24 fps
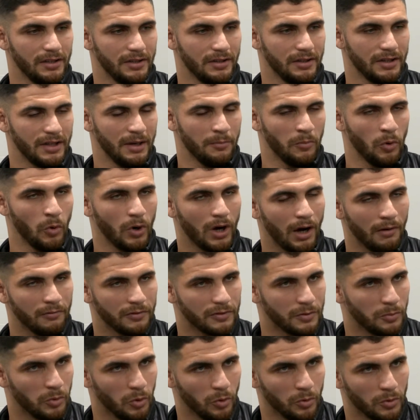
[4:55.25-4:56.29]
they're more
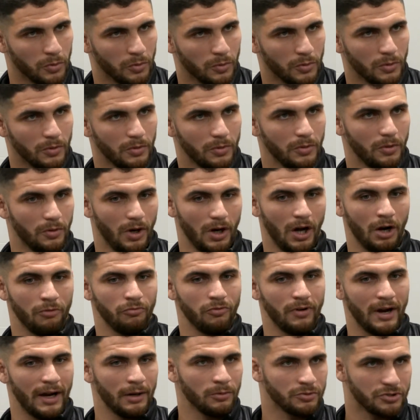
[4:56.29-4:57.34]
comfortable
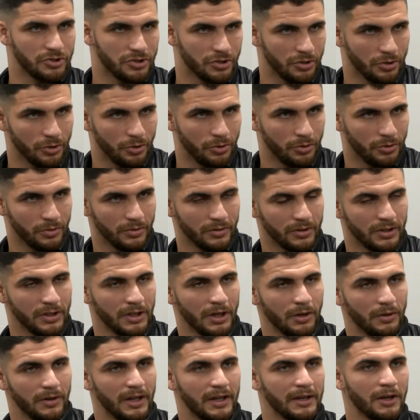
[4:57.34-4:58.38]
around you,
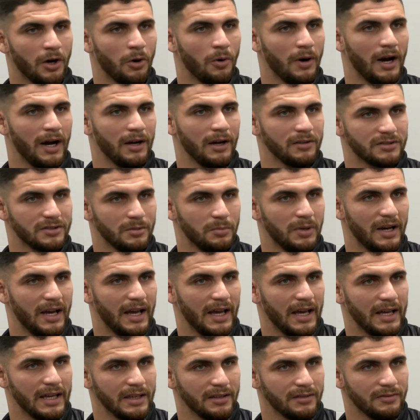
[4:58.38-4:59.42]
they know how to
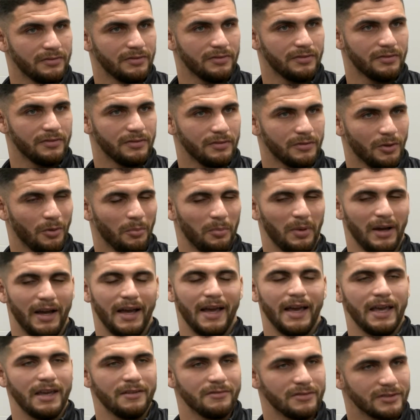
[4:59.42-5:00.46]
behave. not
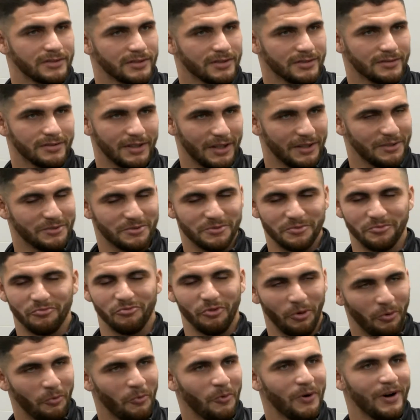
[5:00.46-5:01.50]
behave, it's like
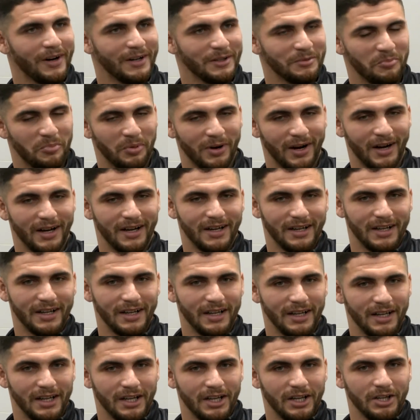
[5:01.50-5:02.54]
wrong word, but
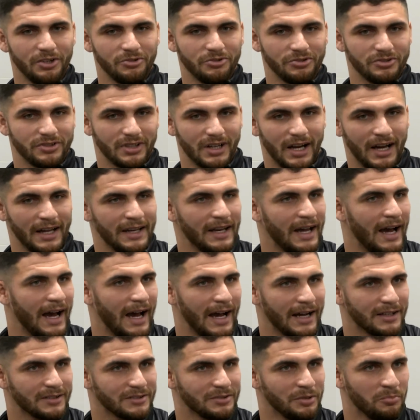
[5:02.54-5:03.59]
just to kind of
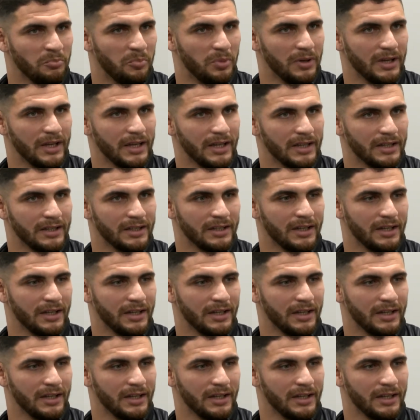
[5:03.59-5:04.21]
act and be, and